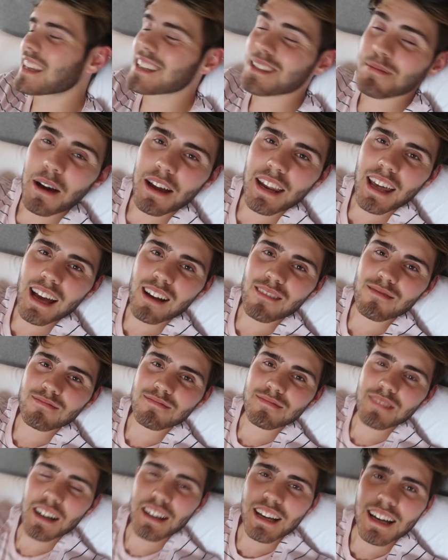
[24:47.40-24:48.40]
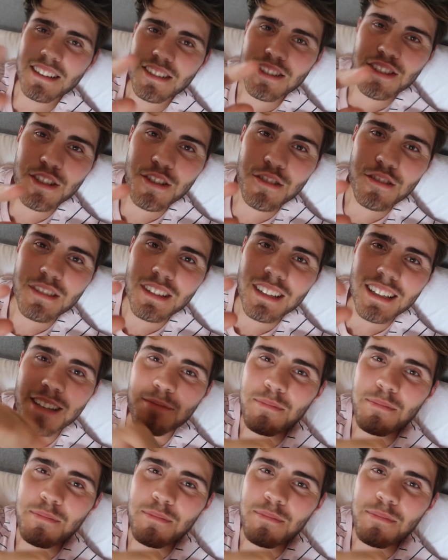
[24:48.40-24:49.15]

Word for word: That's about it. I'll catch you soon.